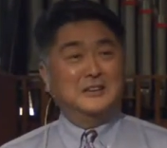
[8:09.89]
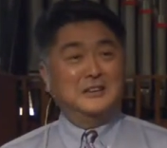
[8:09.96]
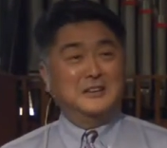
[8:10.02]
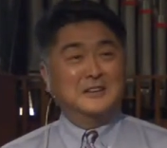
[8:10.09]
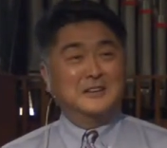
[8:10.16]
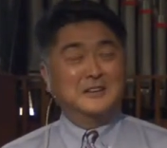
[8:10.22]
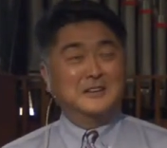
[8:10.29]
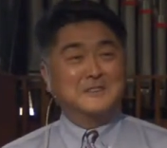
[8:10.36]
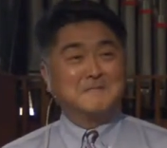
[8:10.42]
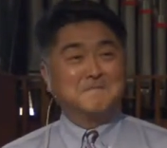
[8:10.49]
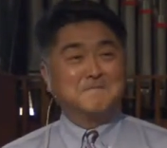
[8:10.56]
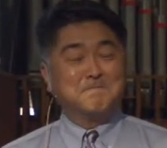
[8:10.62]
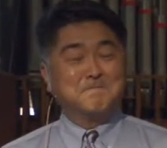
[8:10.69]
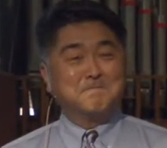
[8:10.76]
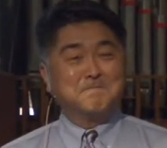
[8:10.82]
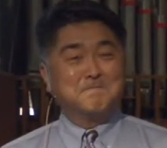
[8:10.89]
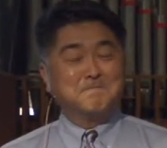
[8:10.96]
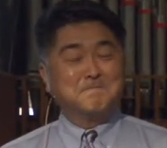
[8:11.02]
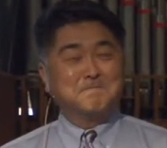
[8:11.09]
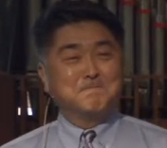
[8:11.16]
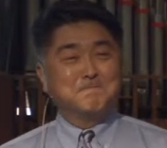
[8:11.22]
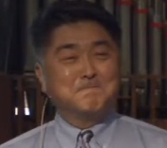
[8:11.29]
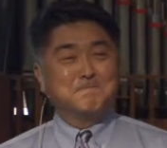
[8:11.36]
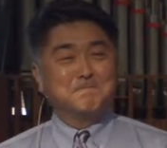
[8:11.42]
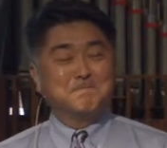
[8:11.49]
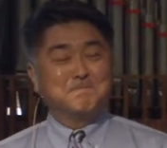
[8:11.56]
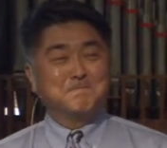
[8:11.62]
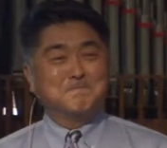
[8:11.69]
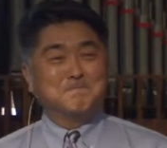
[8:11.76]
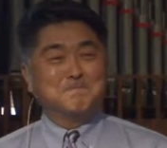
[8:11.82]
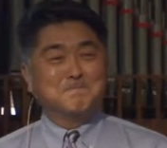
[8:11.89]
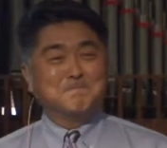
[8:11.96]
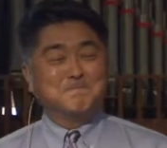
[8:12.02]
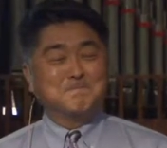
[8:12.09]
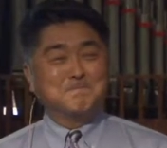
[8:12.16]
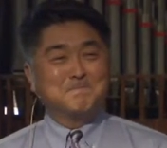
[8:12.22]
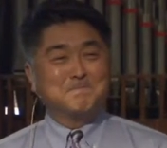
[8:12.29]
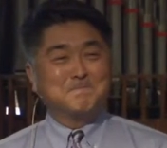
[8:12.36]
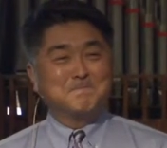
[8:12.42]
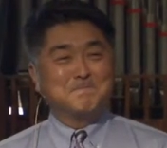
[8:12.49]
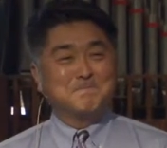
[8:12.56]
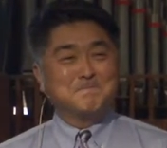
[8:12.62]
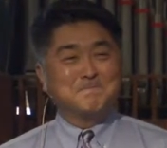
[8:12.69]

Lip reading: No one is speaking in this clip.